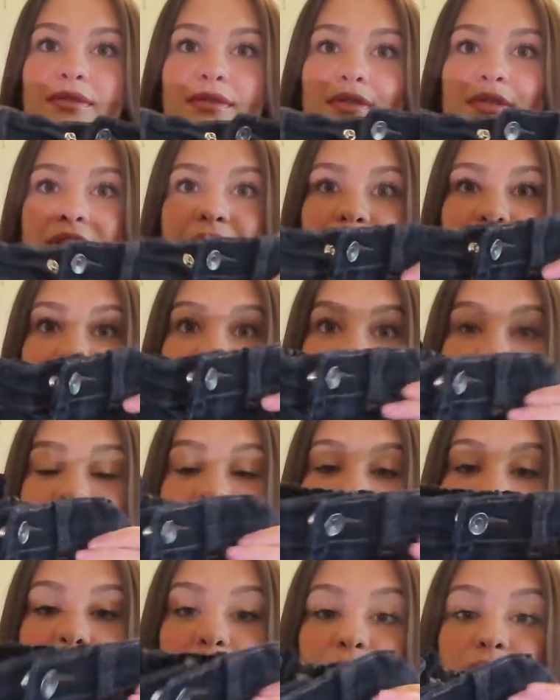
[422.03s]
they're
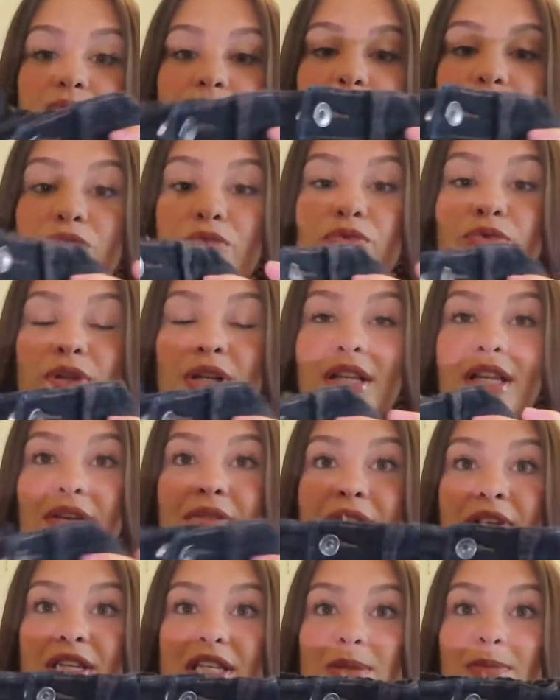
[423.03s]
like really,
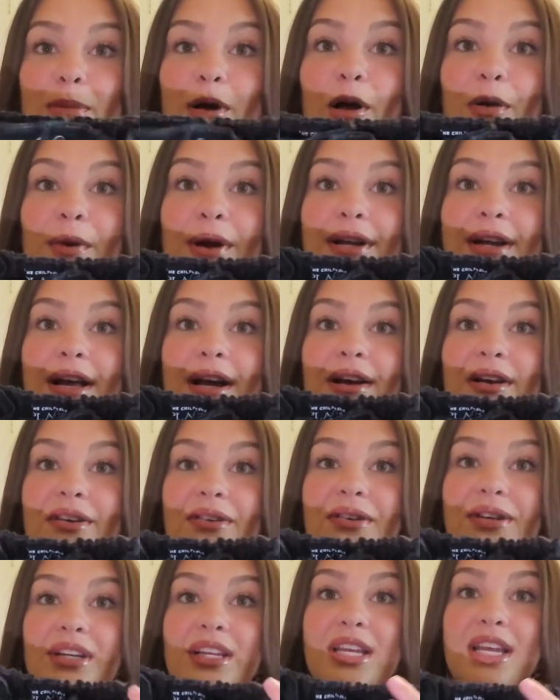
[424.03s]
really small right now.
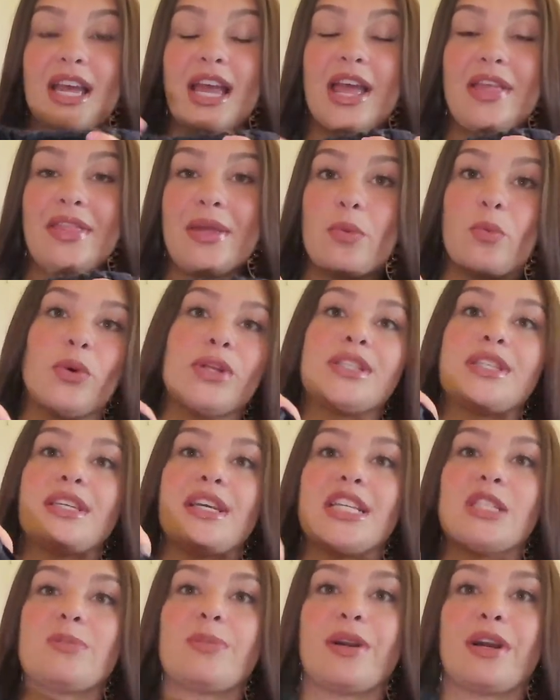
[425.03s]
And then once he
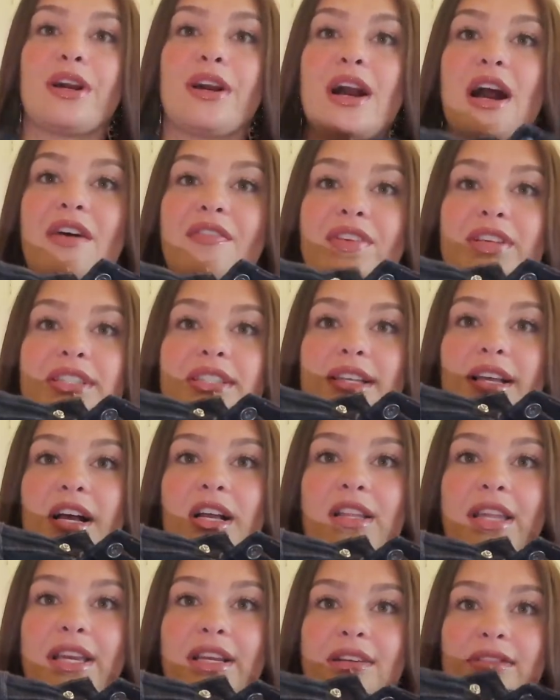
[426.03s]
gets bigger, obviously
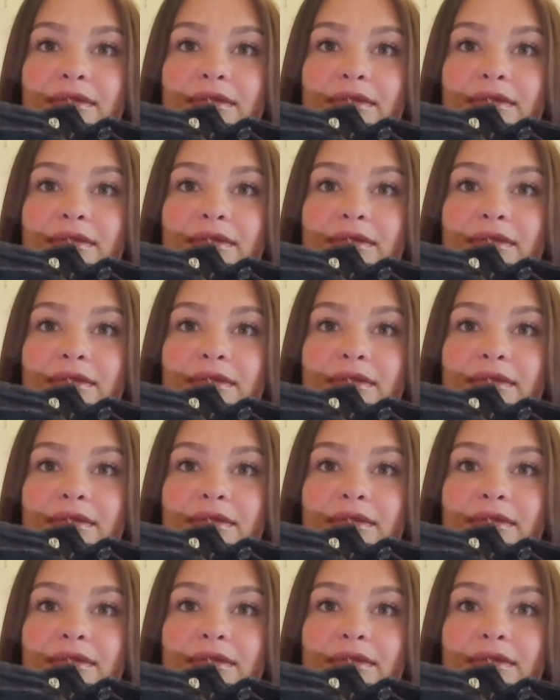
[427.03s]
I'll like